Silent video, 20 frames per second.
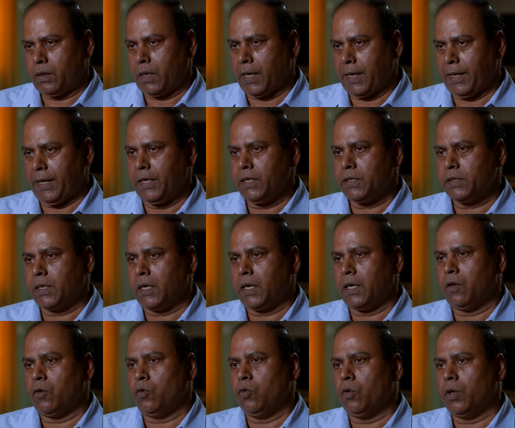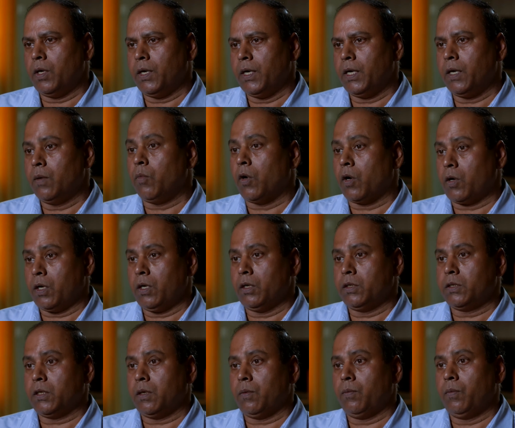arranged, and two hundred
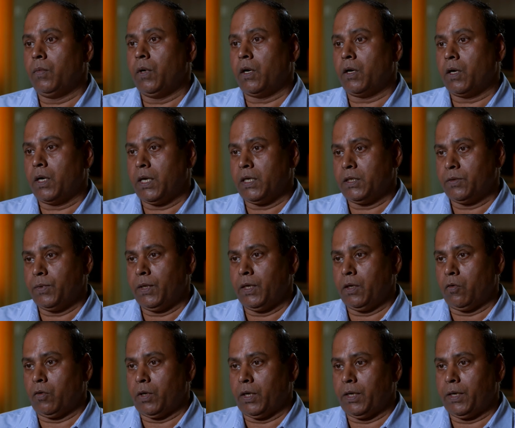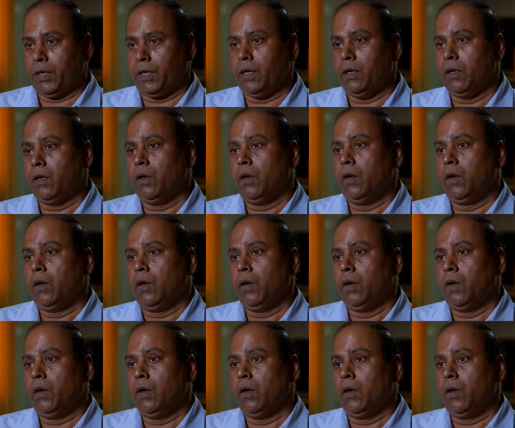bottles of blood has been donated,